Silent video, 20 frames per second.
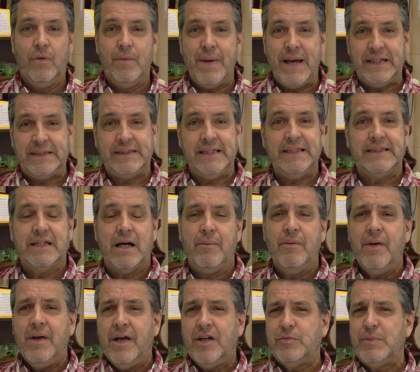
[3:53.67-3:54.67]
We may see
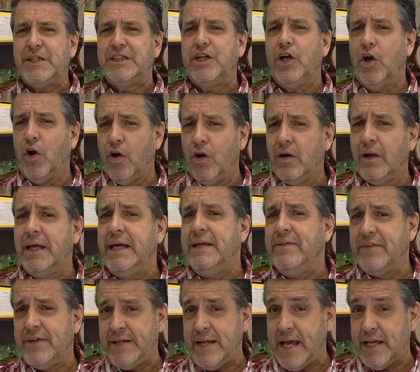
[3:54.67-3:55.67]
some, especially
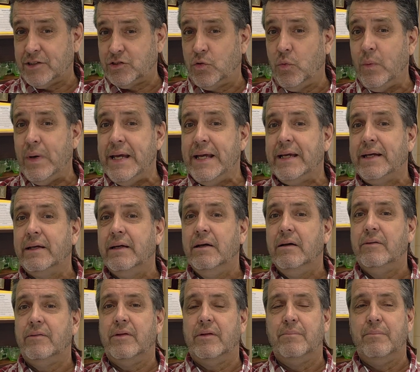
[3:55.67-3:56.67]
early the next week,
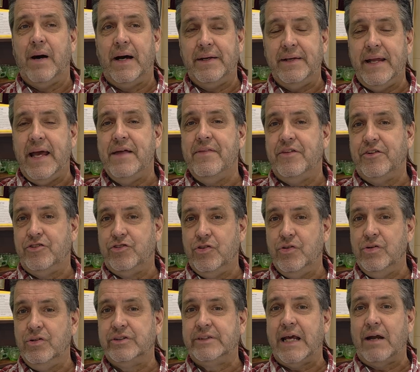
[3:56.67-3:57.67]
the Monday, the
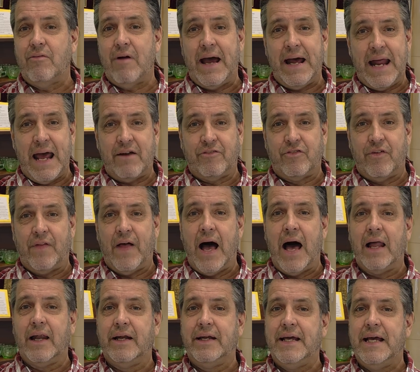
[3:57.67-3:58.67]
Tuesday, right after the
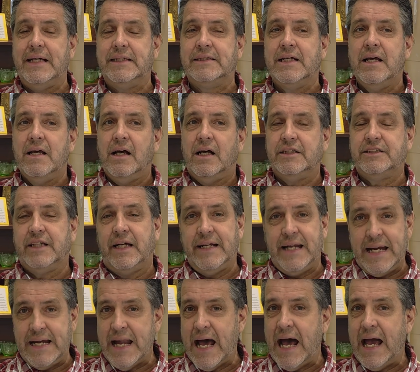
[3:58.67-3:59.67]
holidays,
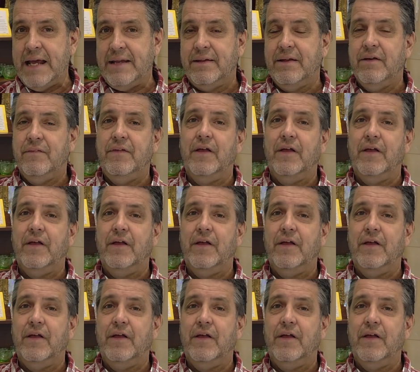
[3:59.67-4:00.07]
Sunday night.